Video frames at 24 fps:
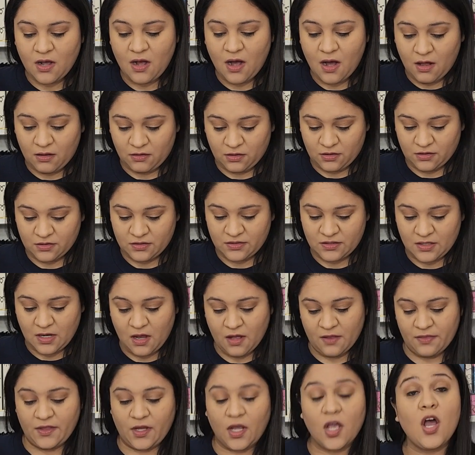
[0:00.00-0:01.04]
colors
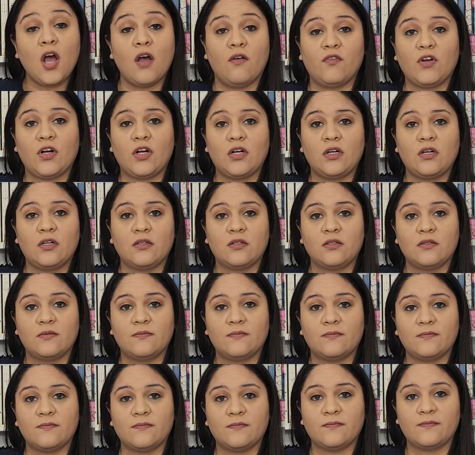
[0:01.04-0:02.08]
on the cover.
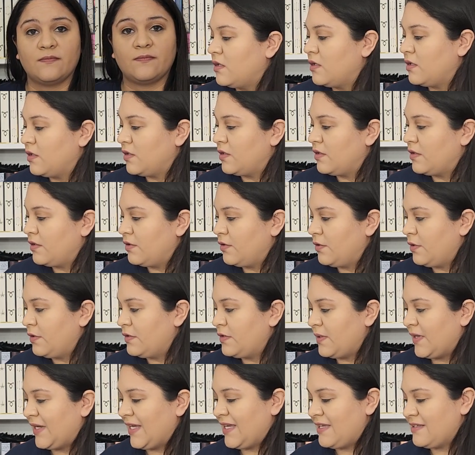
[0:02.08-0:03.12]
So
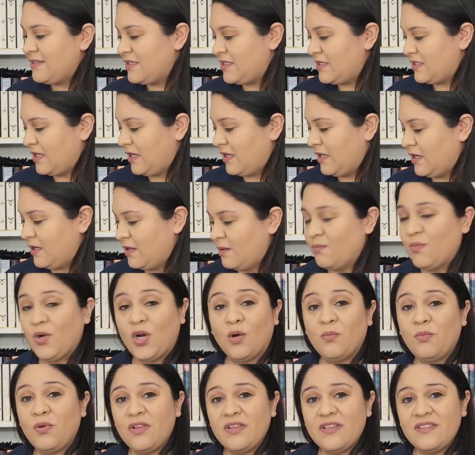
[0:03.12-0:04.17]
I guess
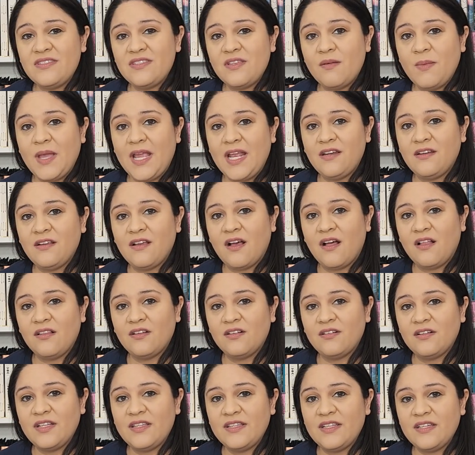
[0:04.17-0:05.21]
purple is the main
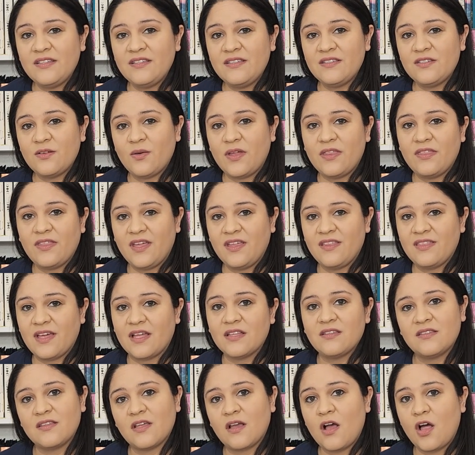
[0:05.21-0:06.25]
color in this, so I think
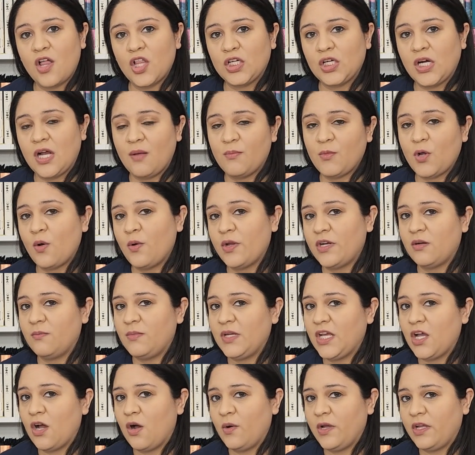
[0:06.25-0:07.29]
that's the color I'm going to be
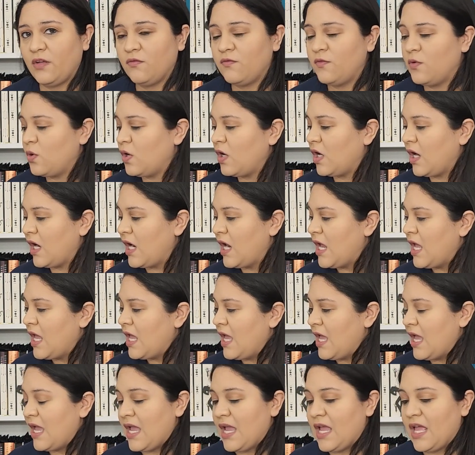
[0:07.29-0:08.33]
going for.
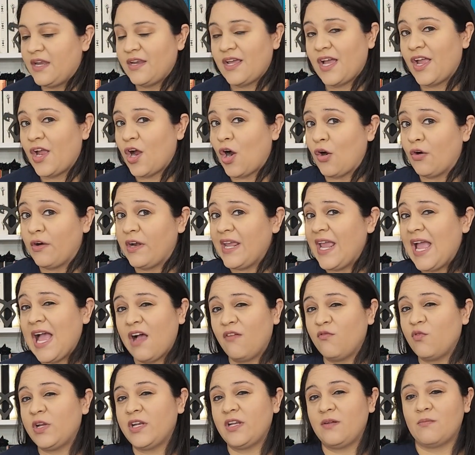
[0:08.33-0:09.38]
And I already have
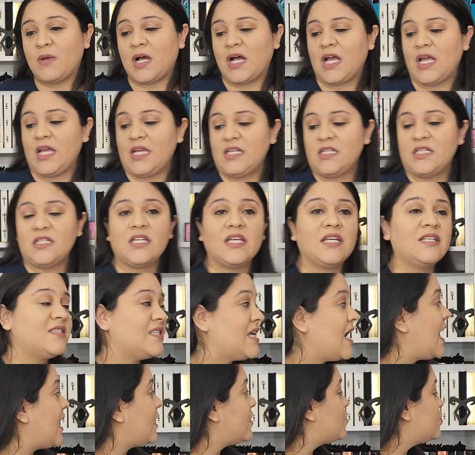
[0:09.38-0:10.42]
one in mind. It's
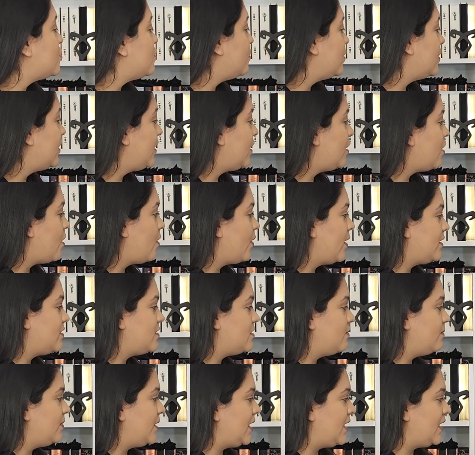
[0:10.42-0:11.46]
actually going to
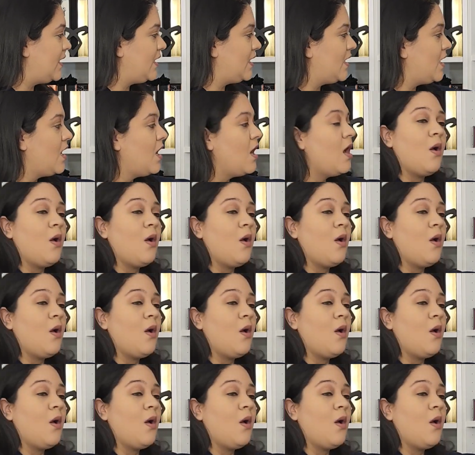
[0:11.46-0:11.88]
be